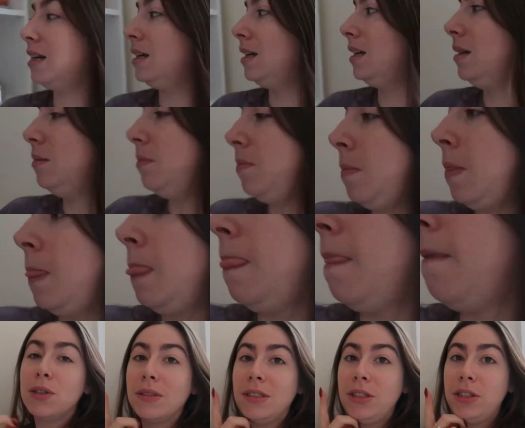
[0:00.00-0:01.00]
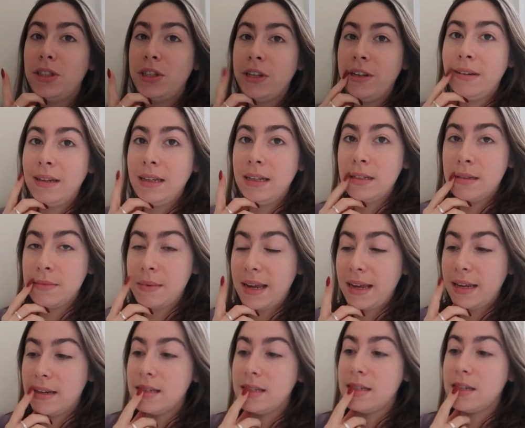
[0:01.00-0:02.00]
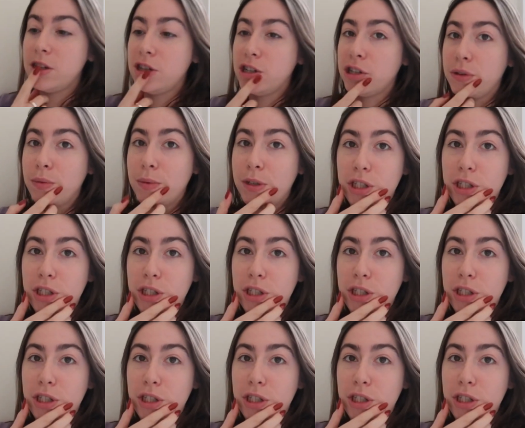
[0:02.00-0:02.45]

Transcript: Um, so I do need to make a decision,